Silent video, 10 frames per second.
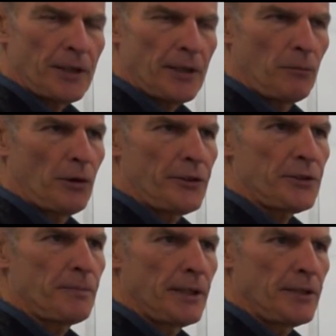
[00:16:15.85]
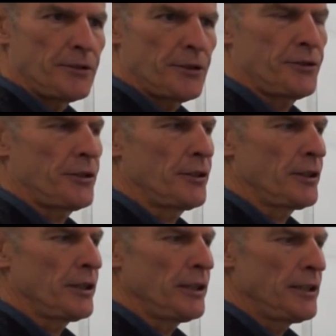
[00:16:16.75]
and what this means is that
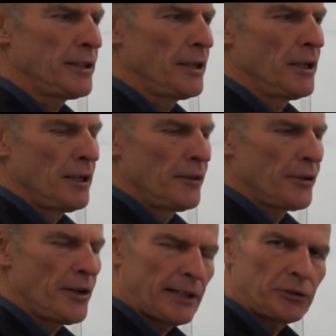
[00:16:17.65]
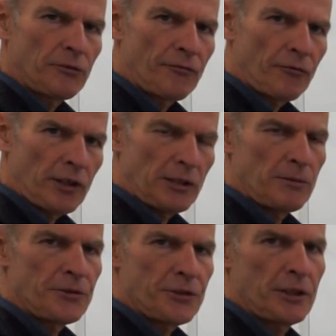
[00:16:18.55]
the natural
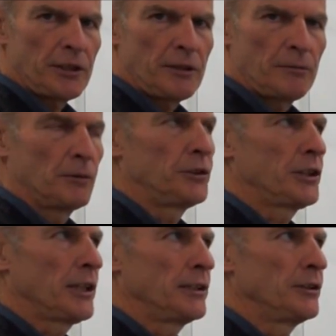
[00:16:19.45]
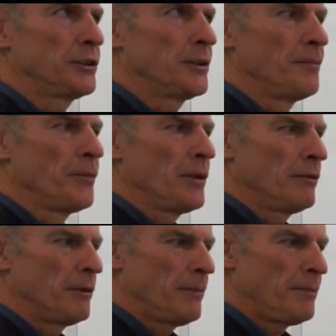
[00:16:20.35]
frequency will change.
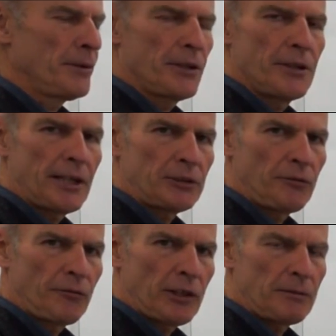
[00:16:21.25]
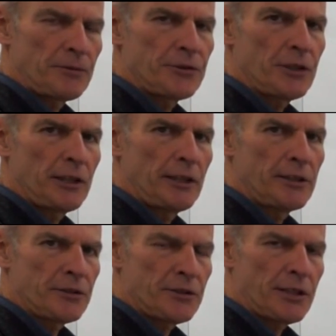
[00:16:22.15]
Remember that natural frequency
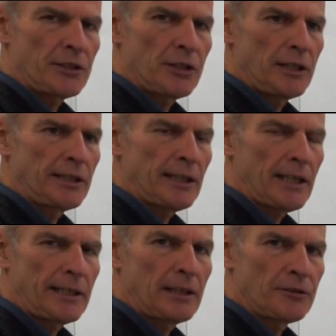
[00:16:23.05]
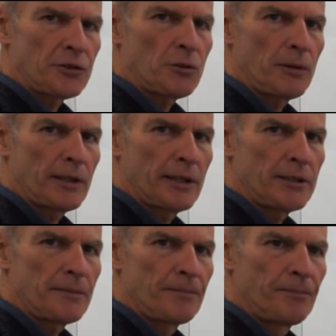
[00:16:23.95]
is essentially KL squared,
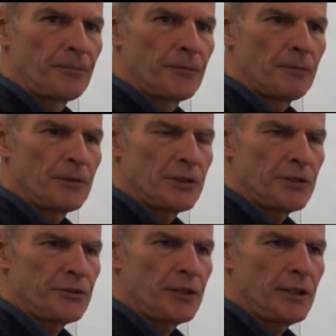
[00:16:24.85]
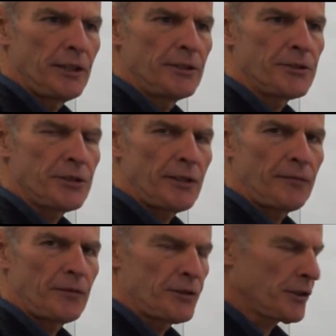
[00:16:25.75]
which is the
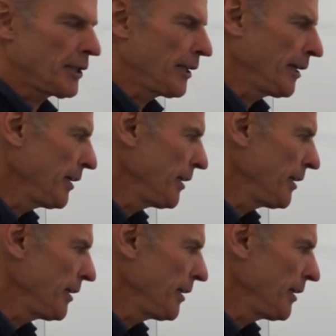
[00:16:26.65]
stiffness K